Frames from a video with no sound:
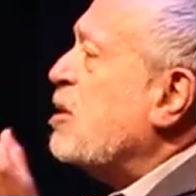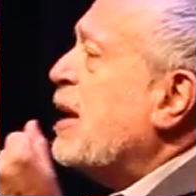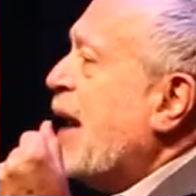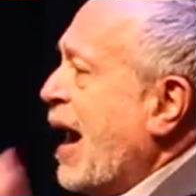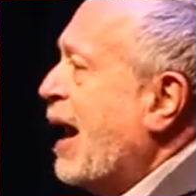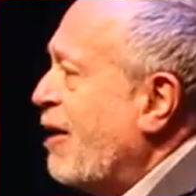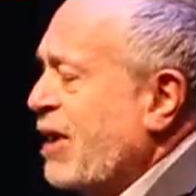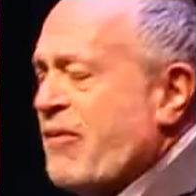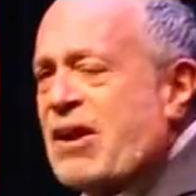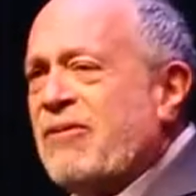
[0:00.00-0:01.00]
that they have,
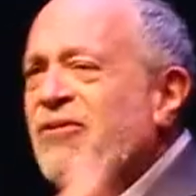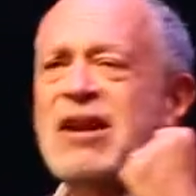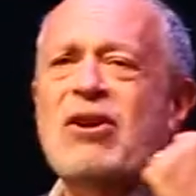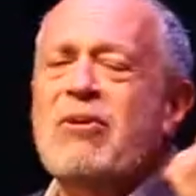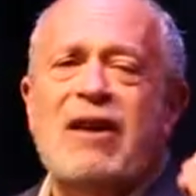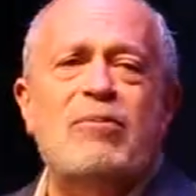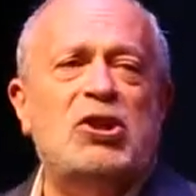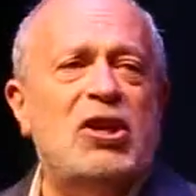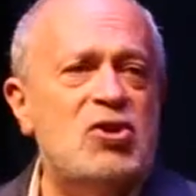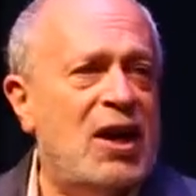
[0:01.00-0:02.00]
even if they don't have
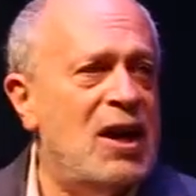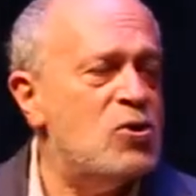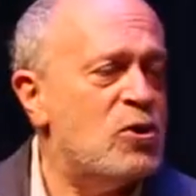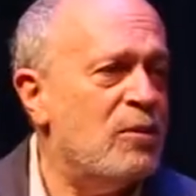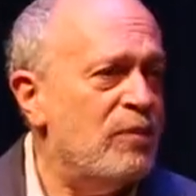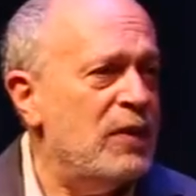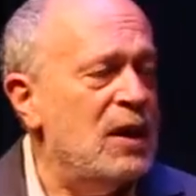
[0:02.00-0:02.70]
much education,